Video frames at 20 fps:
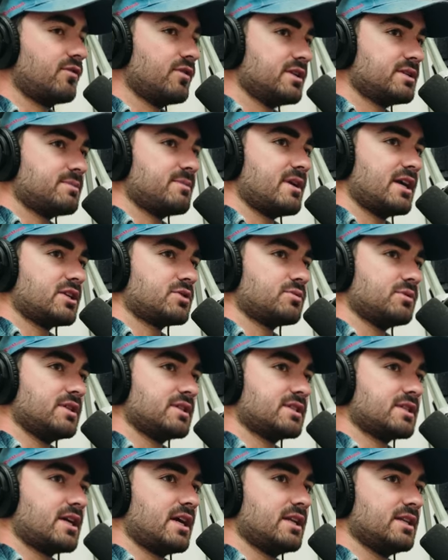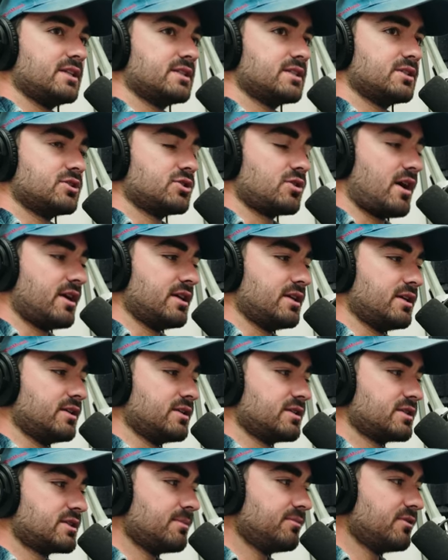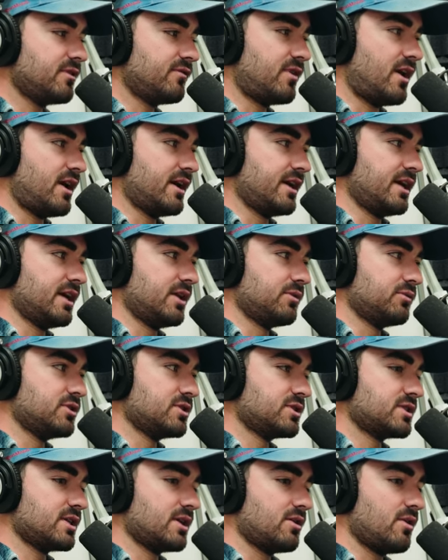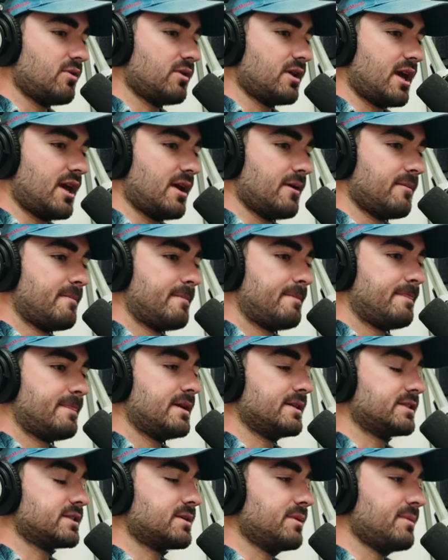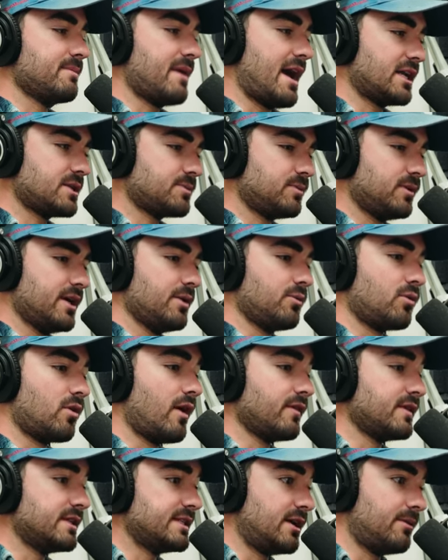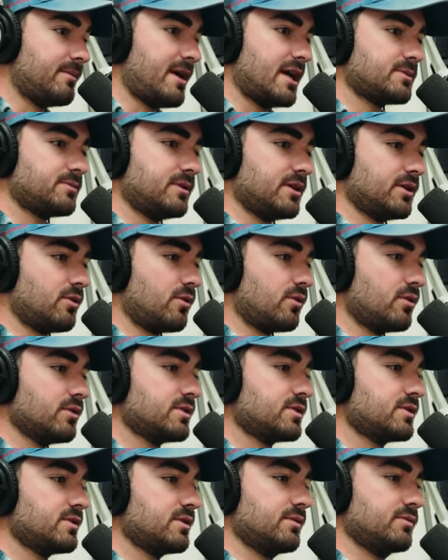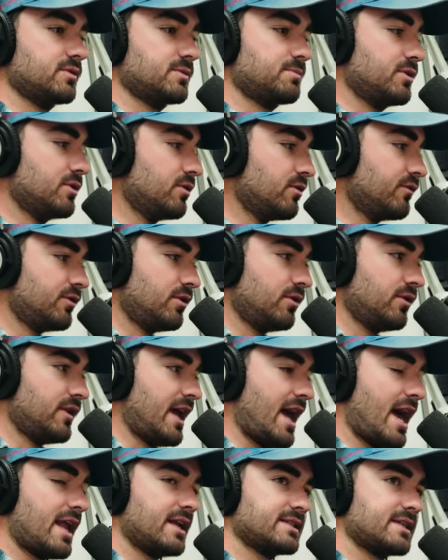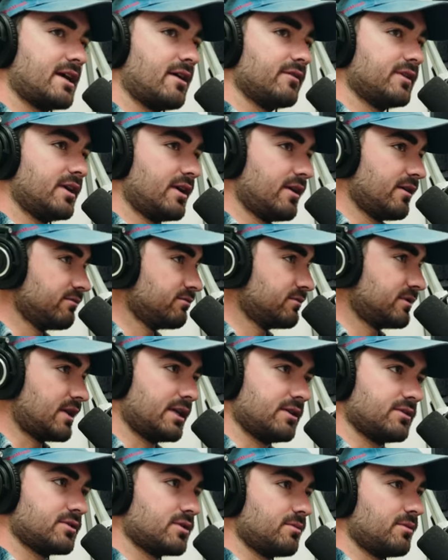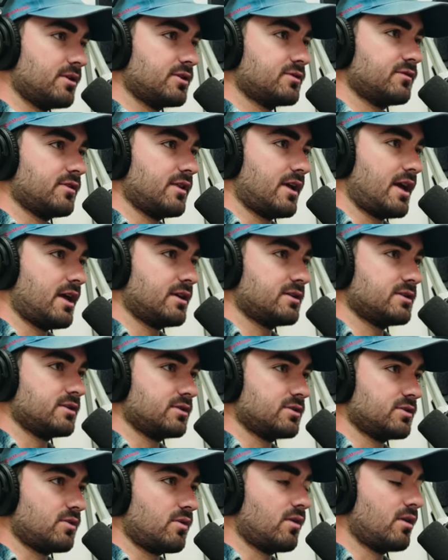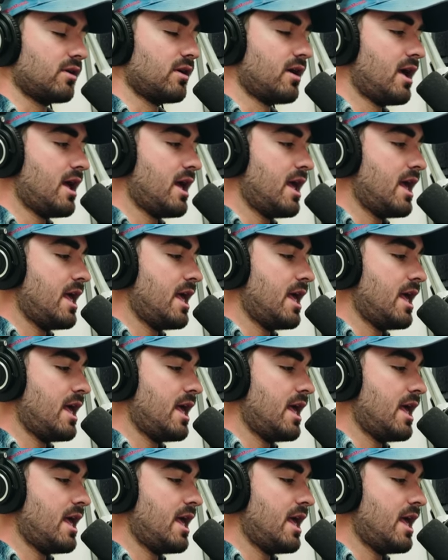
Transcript: for this match, we decided to try to simplify it and we just said, okay, it's going to be match play. We're on the Dell match play course. It was beautiful. They had us out there. Thank you so much for that to the tour.